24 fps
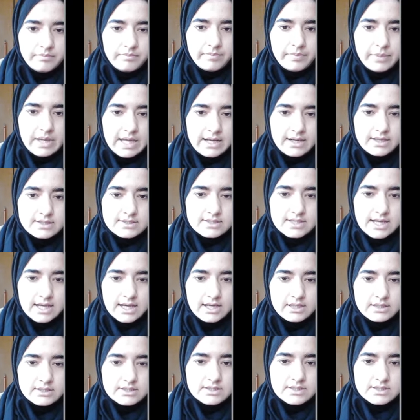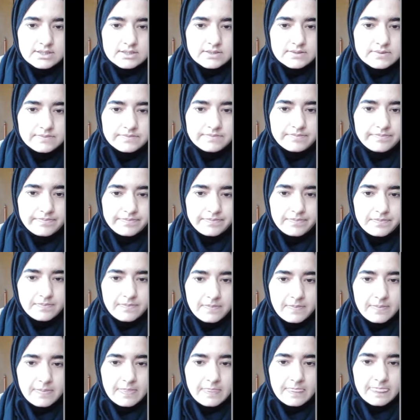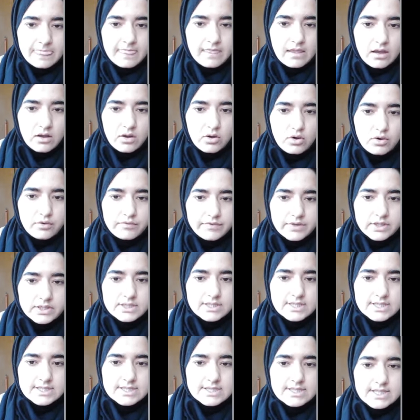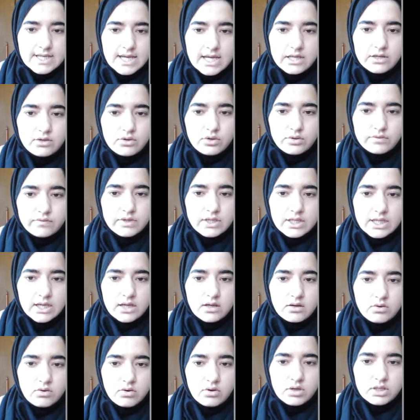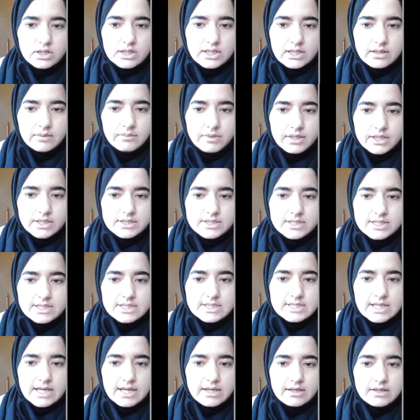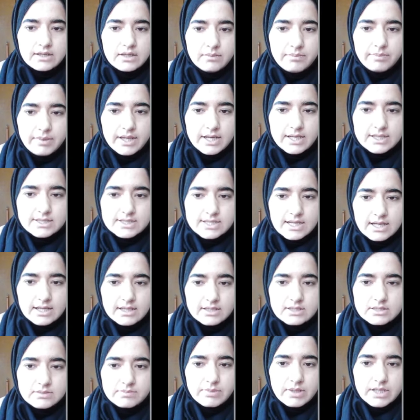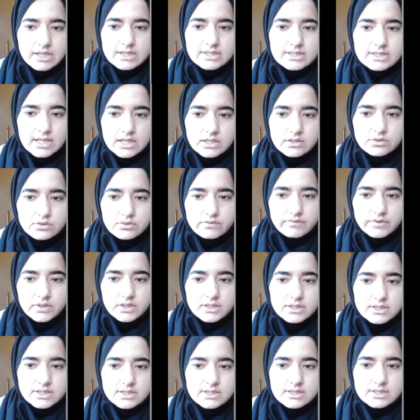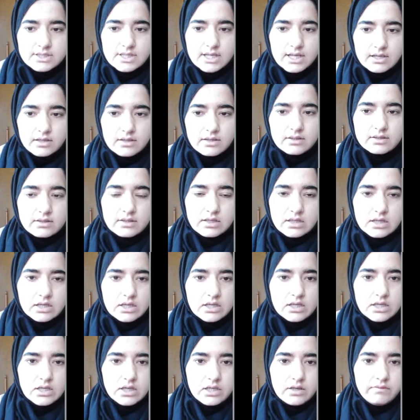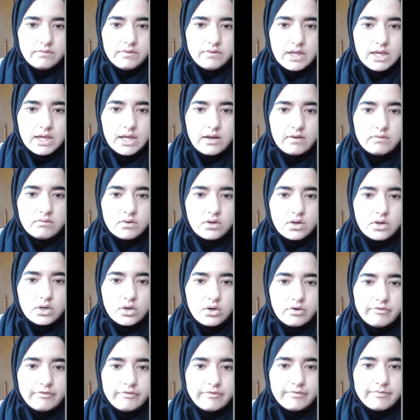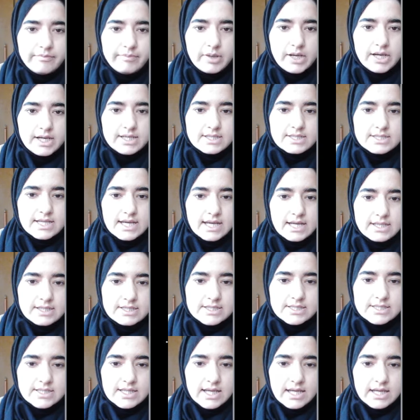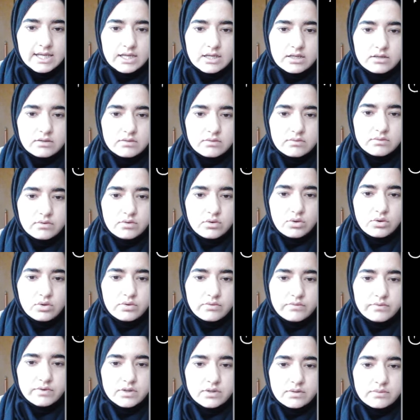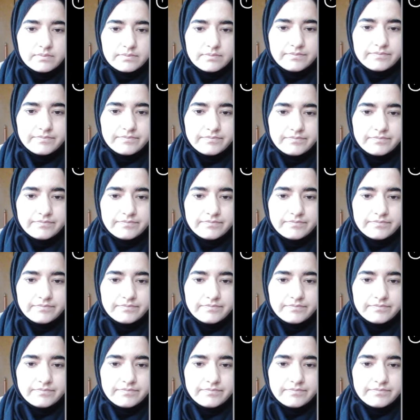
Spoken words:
Parasites of intestine, or we can call them intestinal parasites of intestine. We have lot of parasites like hookworm,